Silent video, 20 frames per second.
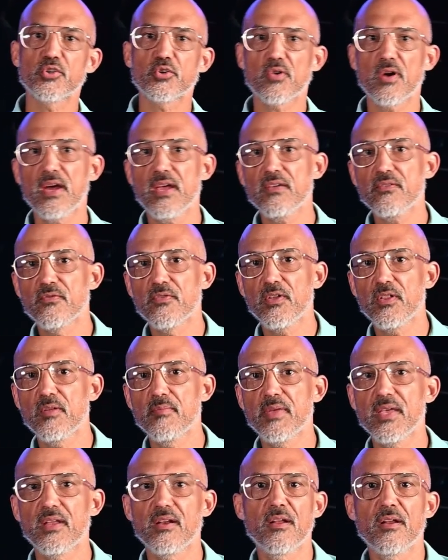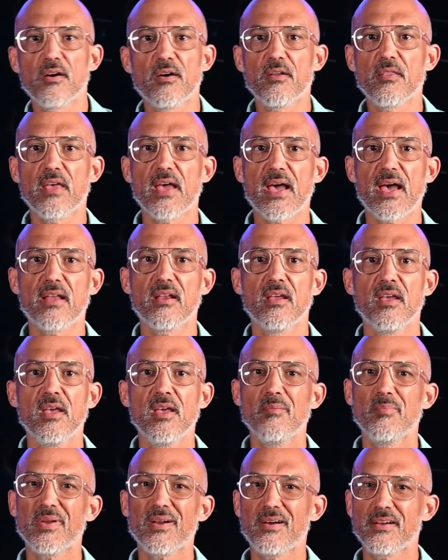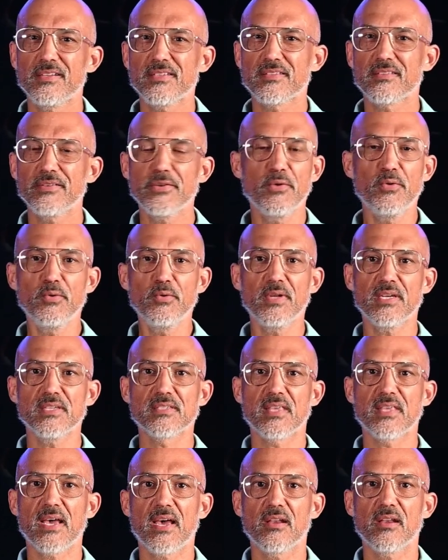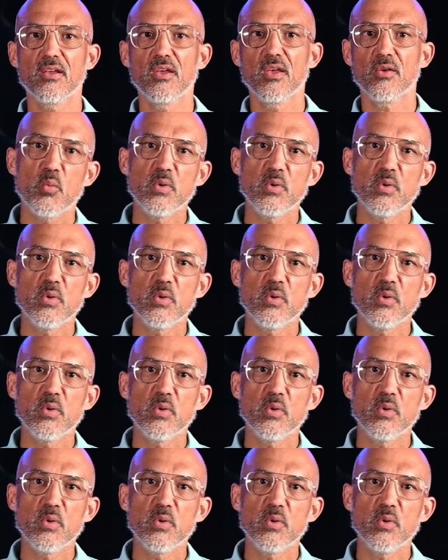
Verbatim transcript: drying filament, and all that, but honestly, who does that?